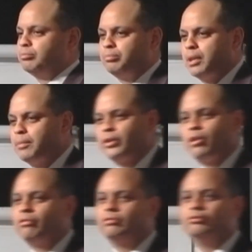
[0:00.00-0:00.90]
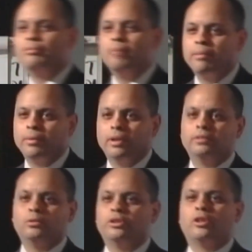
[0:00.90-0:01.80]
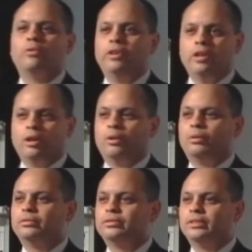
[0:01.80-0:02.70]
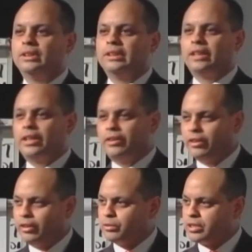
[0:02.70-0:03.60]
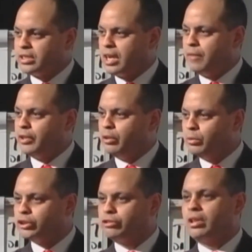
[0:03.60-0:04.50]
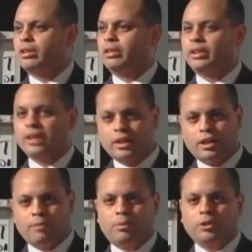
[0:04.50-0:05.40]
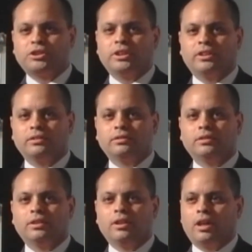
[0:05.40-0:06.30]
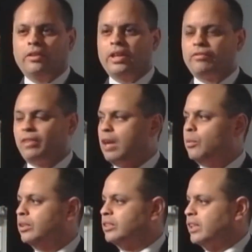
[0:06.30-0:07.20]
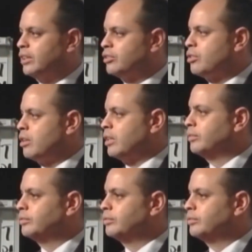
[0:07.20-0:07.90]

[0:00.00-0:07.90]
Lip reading: People don't remember or don't know that there was a time that you were struggling and pushing on that flywheel to get it started.